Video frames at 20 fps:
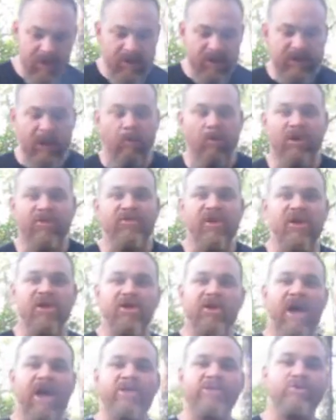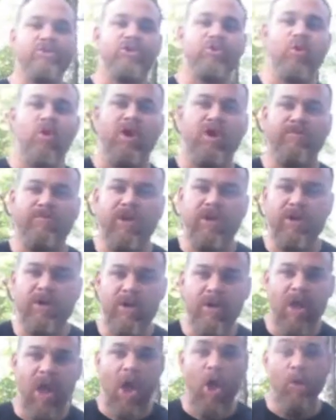So I want to thank you guys for joining me.
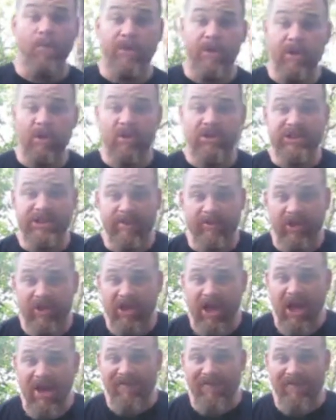I hope you learned something today.